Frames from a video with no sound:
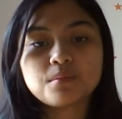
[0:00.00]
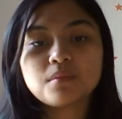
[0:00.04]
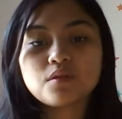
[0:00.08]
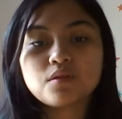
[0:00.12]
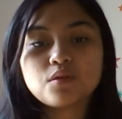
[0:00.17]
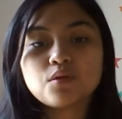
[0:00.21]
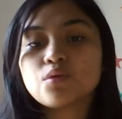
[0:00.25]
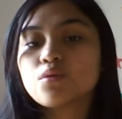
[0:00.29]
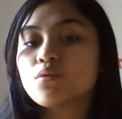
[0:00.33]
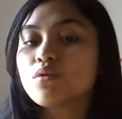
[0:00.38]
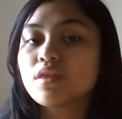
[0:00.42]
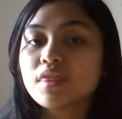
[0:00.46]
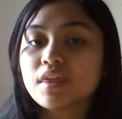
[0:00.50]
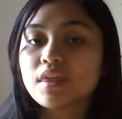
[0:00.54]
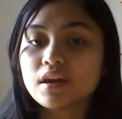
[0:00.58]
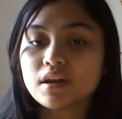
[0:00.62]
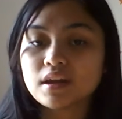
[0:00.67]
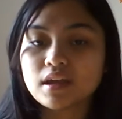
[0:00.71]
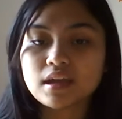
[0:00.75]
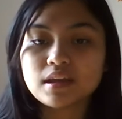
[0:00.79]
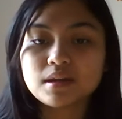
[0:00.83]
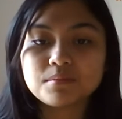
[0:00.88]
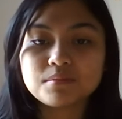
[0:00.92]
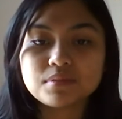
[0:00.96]
within
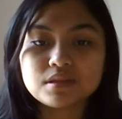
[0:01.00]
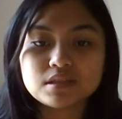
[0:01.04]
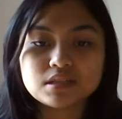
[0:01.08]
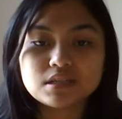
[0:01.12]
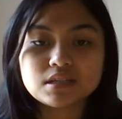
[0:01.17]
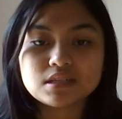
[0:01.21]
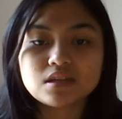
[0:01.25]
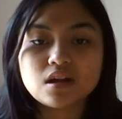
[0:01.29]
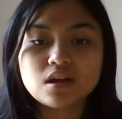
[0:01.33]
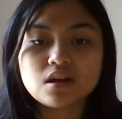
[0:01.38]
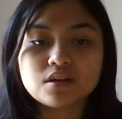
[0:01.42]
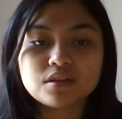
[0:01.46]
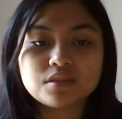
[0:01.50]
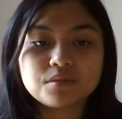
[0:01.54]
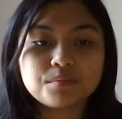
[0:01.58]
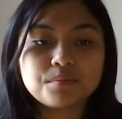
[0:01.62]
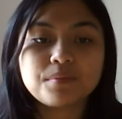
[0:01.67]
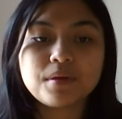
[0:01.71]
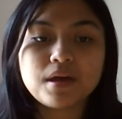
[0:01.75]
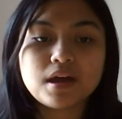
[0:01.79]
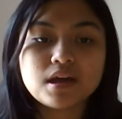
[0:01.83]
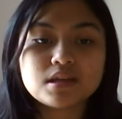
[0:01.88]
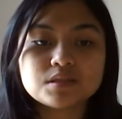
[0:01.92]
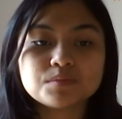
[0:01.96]
any business are the
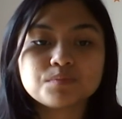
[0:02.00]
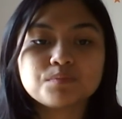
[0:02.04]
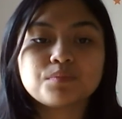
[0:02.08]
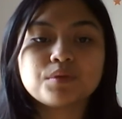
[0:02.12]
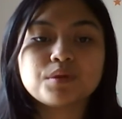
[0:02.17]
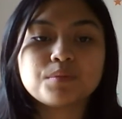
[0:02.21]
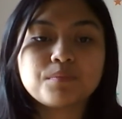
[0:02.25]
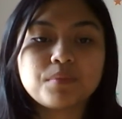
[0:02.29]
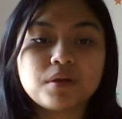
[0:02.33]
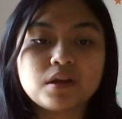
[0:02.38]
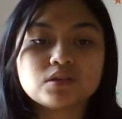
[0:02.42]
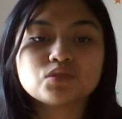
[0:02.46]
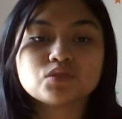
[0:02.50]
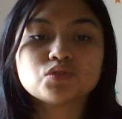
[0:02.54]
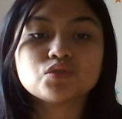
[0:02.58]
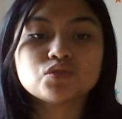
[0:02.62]
best prepared